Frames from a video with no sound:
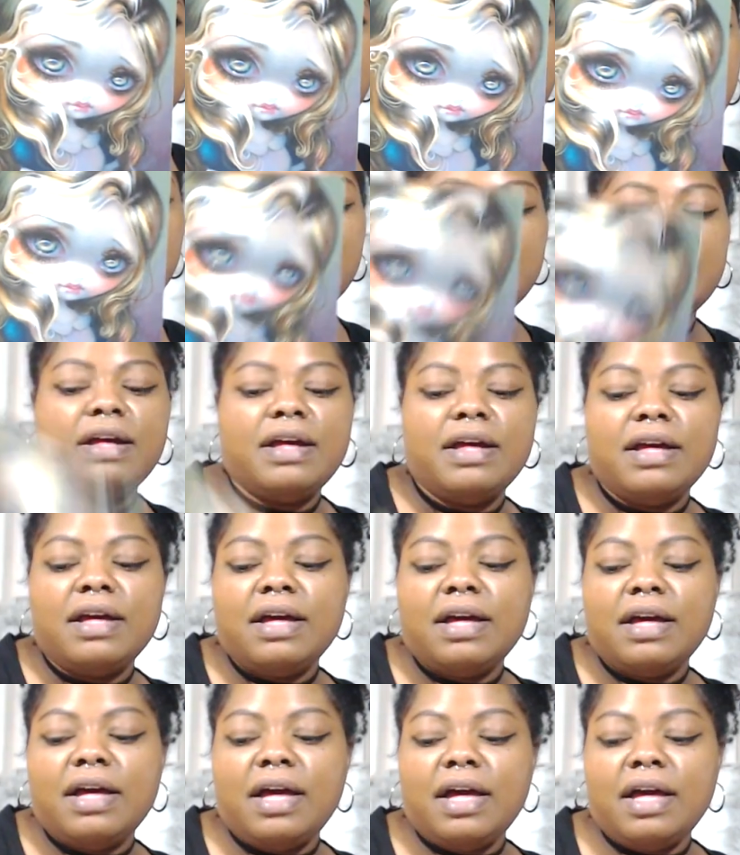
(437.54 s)
Yeah.
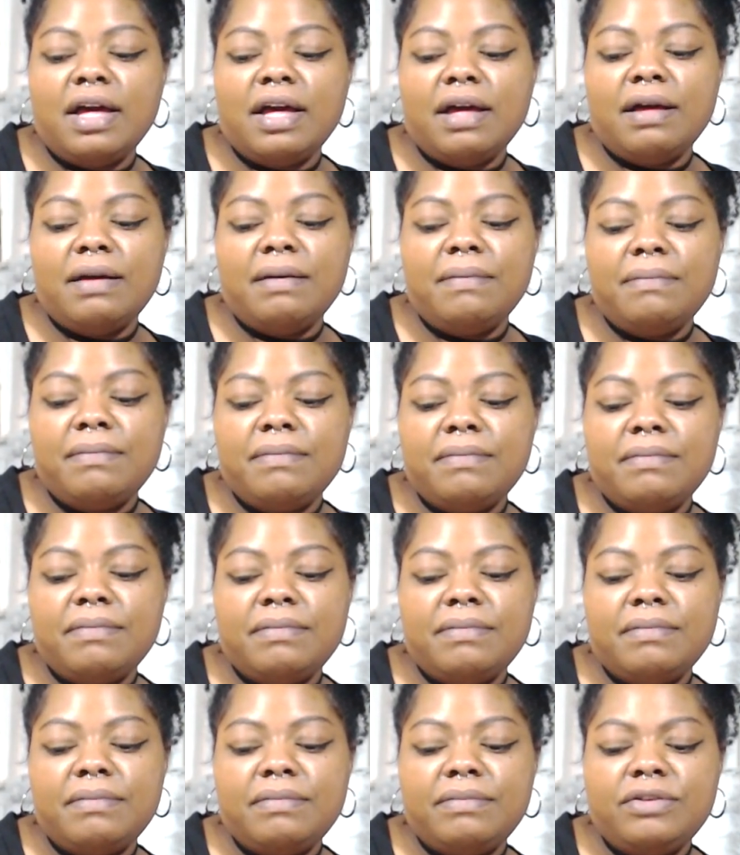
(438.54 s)
Um,
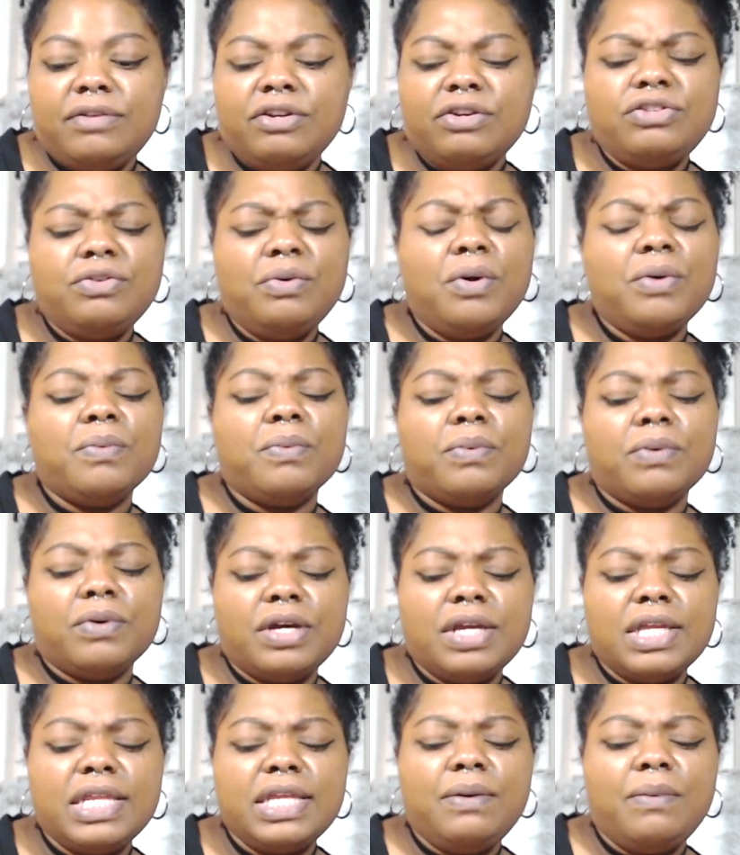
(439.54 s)
you're doing
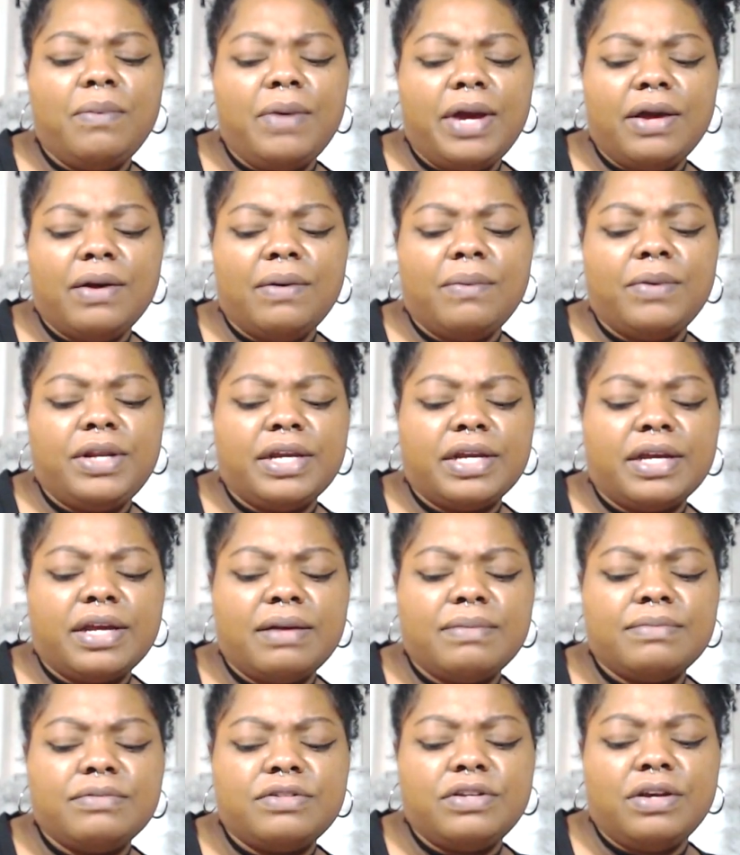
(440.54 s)
really well when it
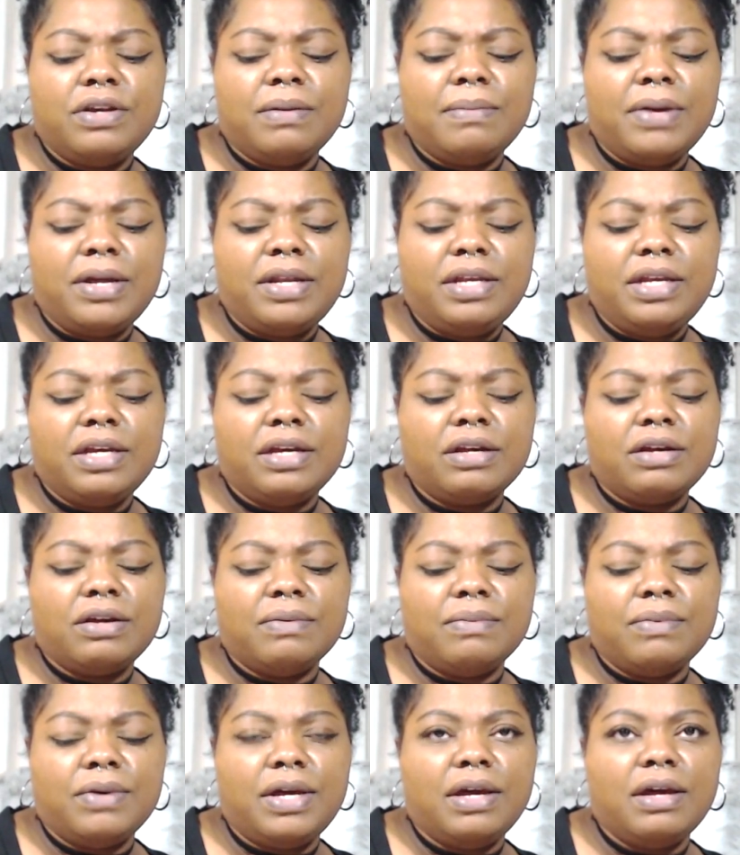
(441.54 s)
comes to your money and
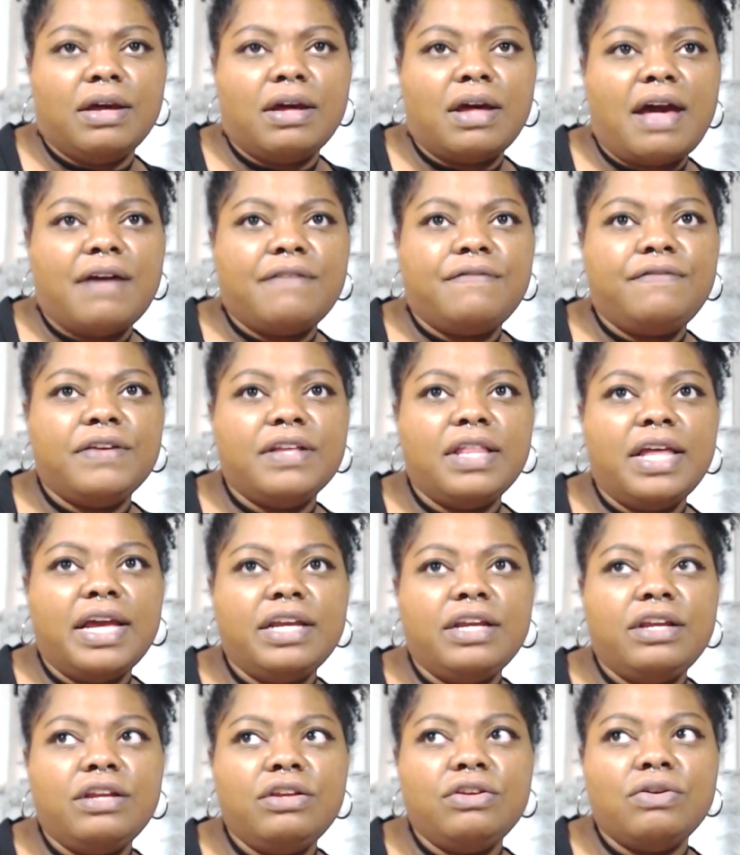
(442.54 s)
career. I feel
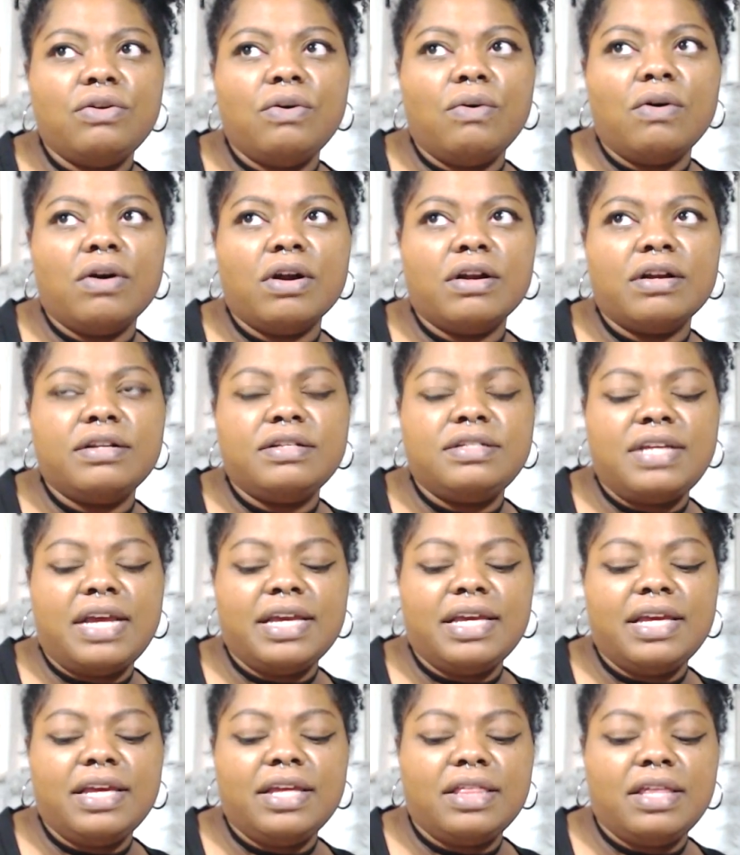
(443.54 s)
like you're
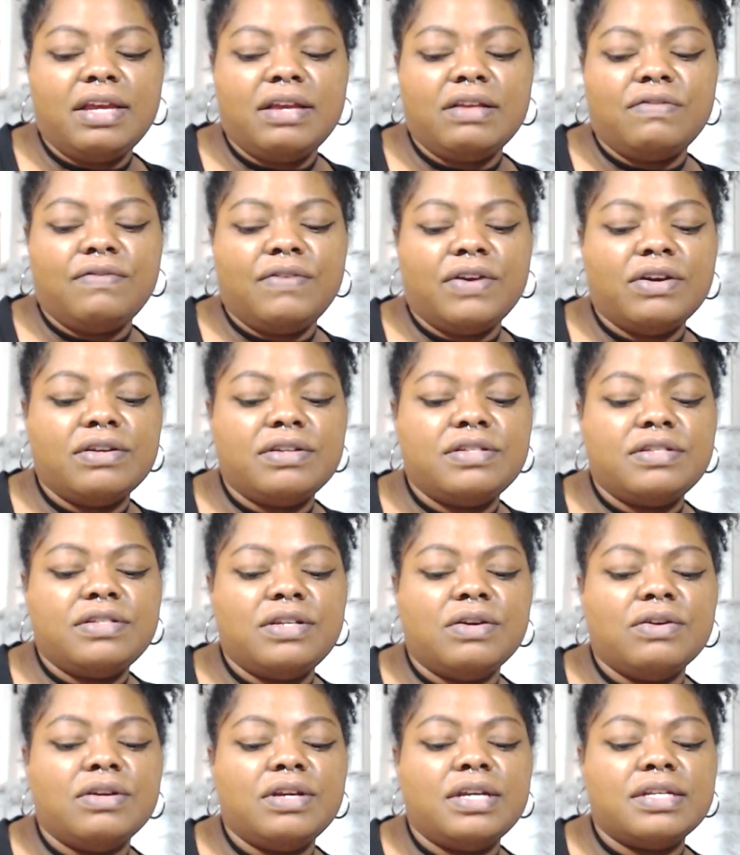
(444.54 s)
taking things very
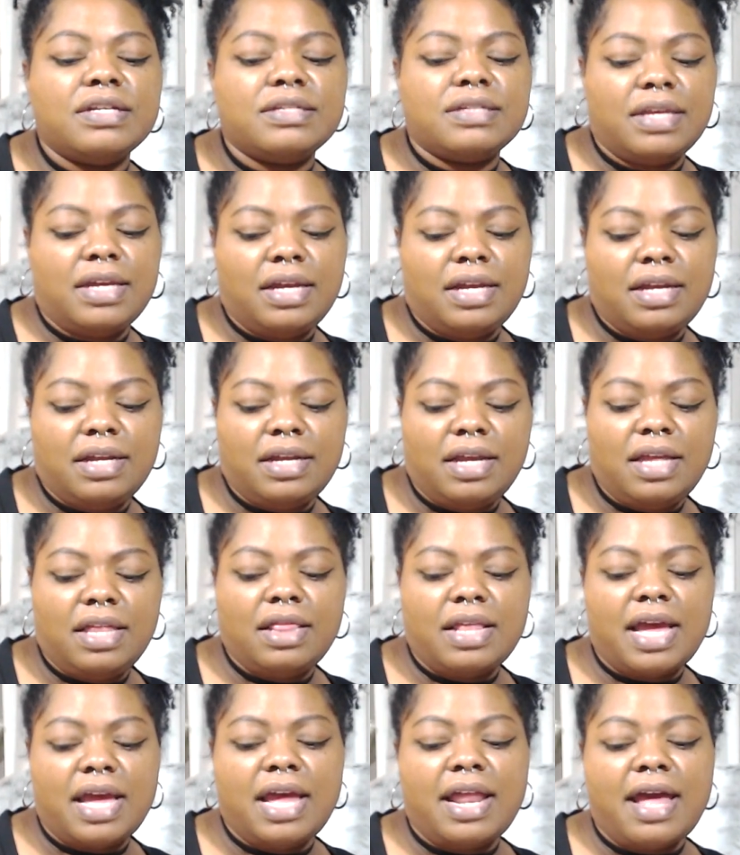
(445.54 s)
seriously in
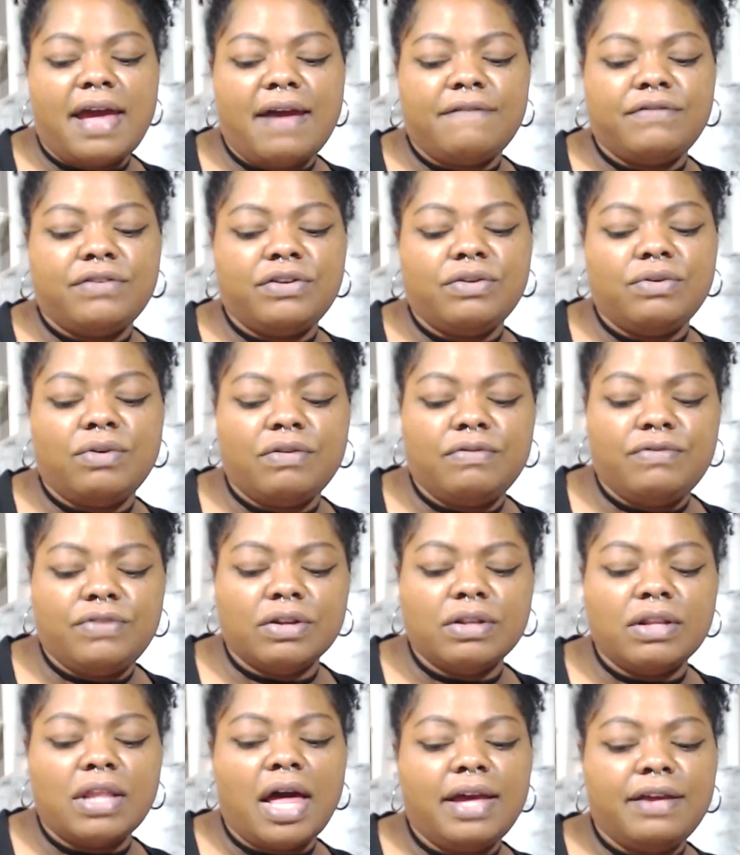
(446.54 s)
that avenue of
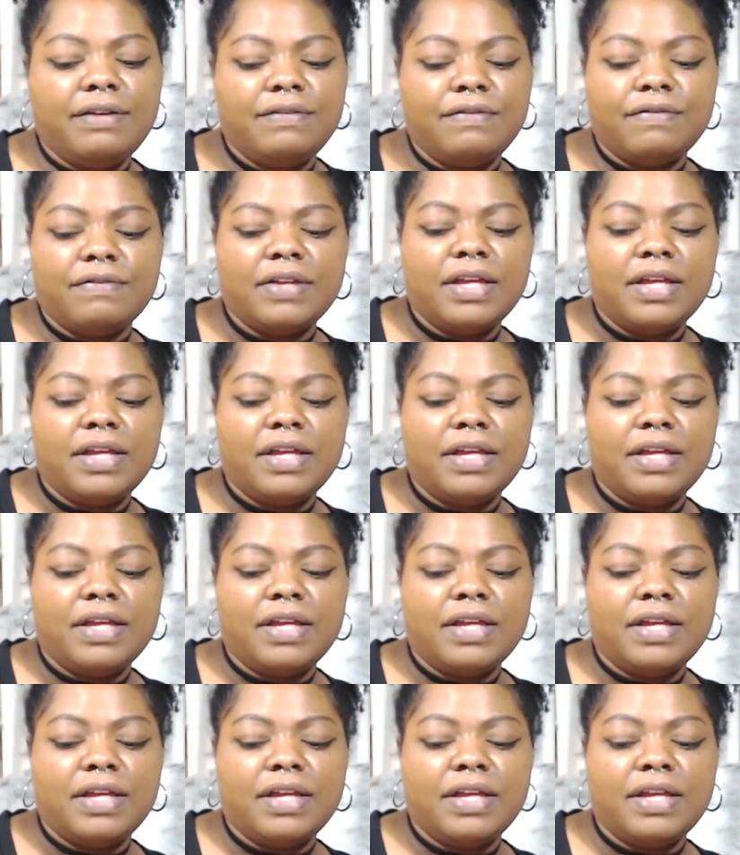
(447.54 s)
your life.